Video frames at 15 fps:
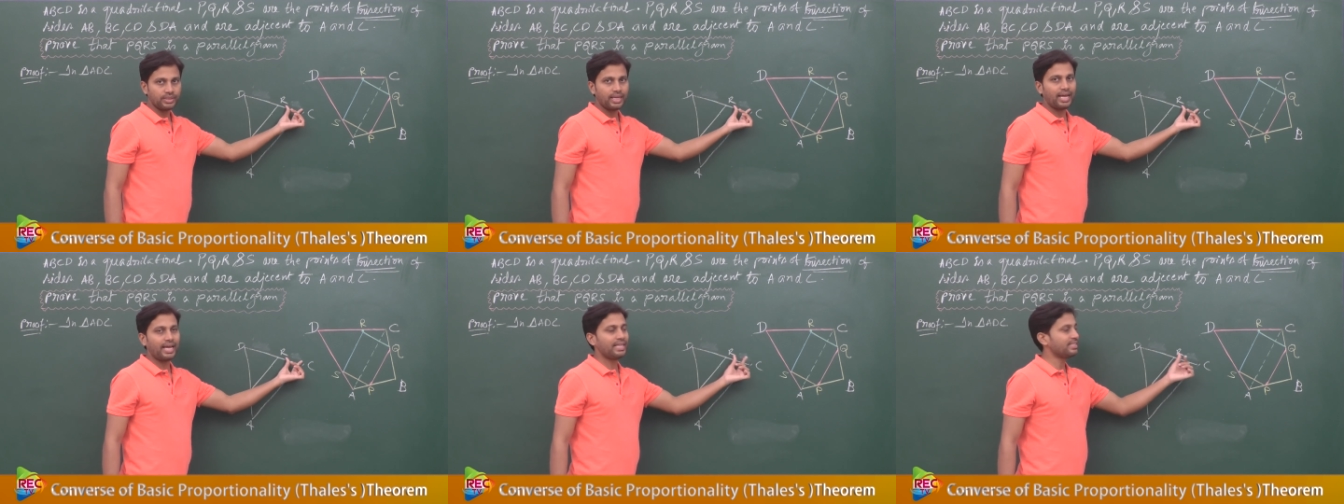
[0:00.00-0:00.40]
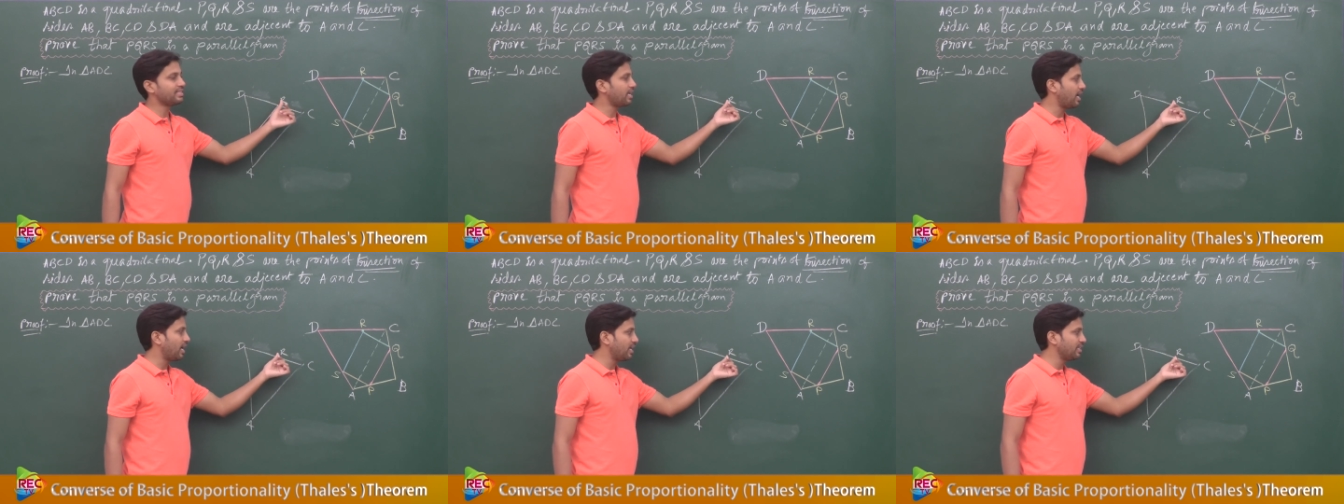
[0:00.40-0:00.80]
As
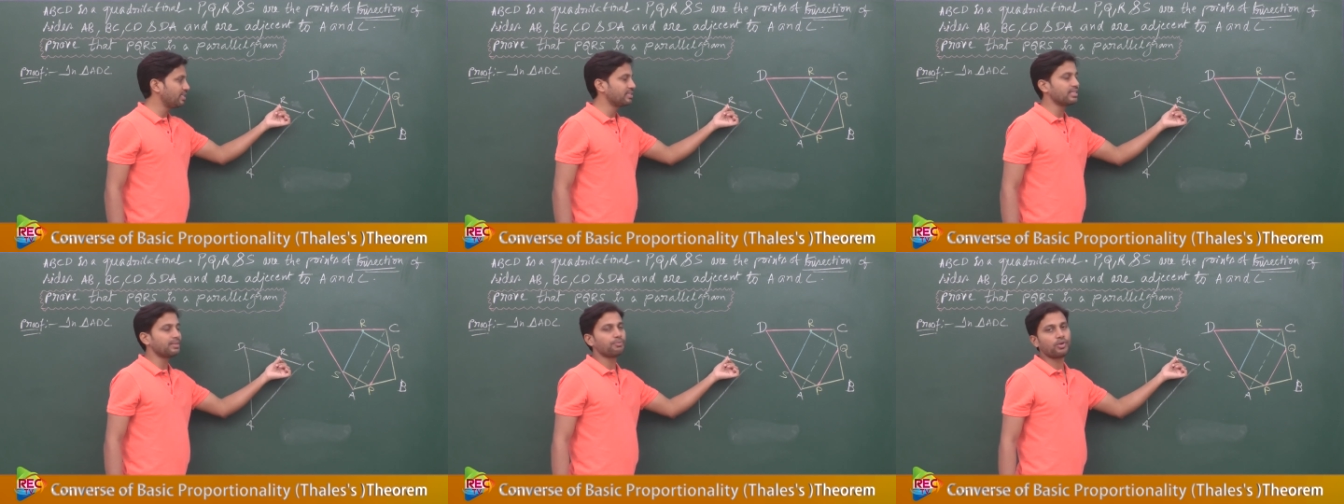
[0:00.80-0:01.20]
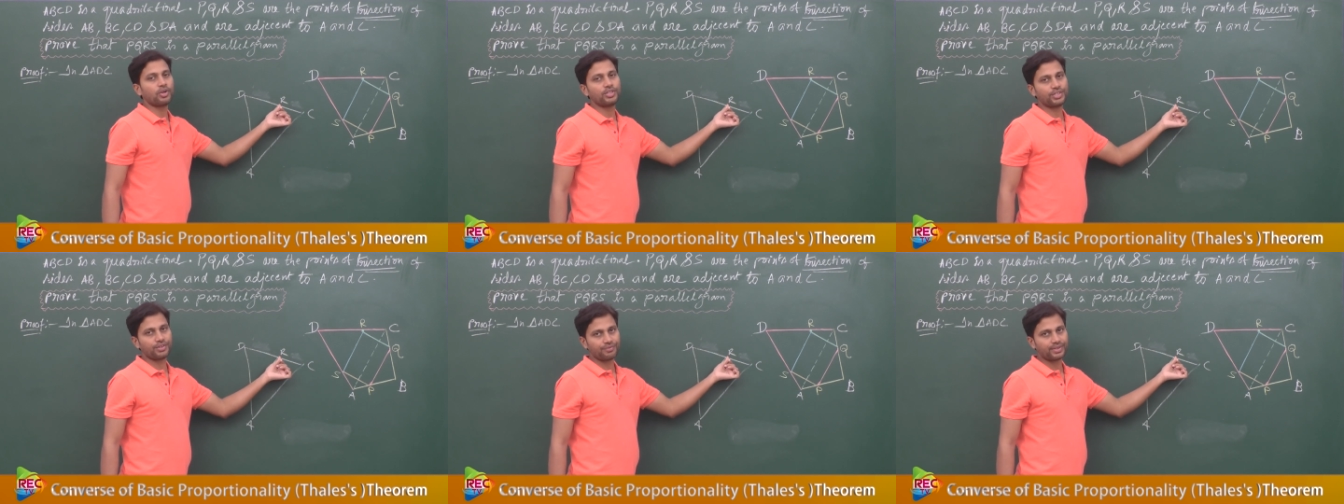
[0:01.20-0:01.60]
R is a
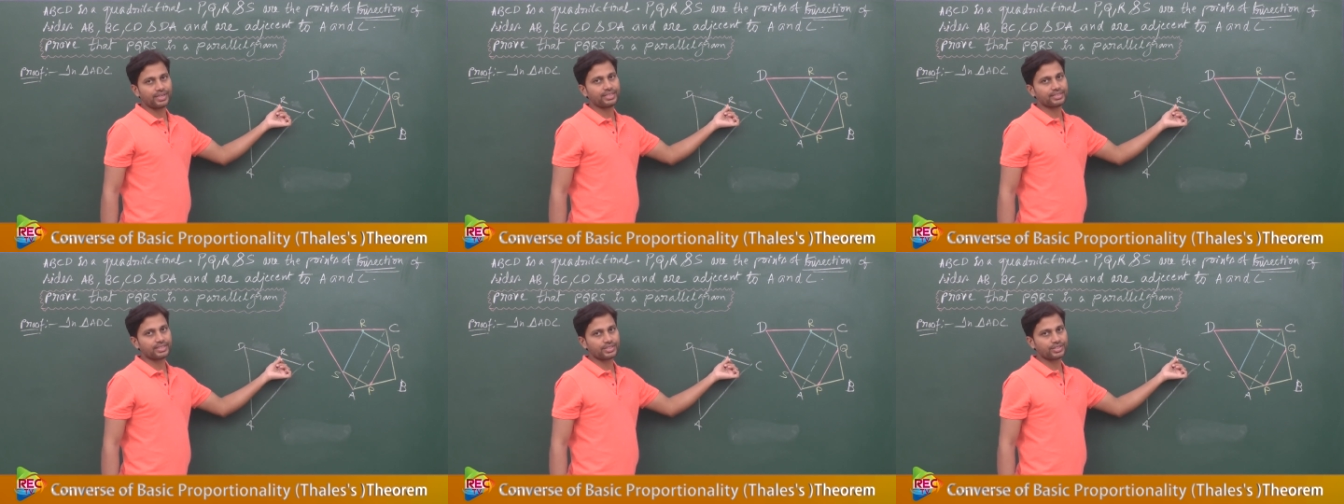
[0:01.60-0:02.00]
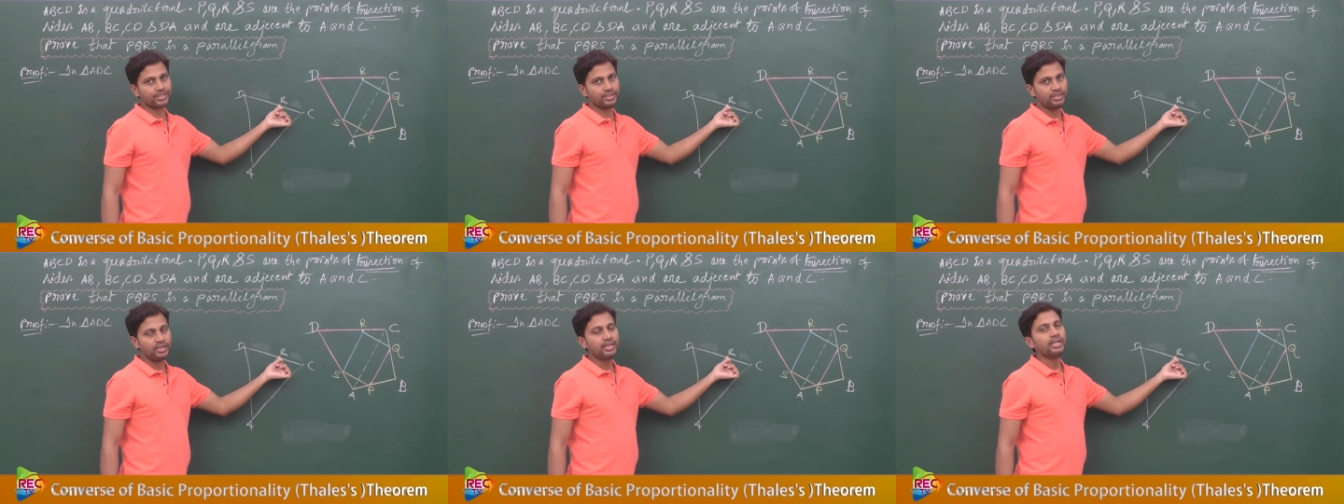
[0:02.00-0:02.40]
point of trisection,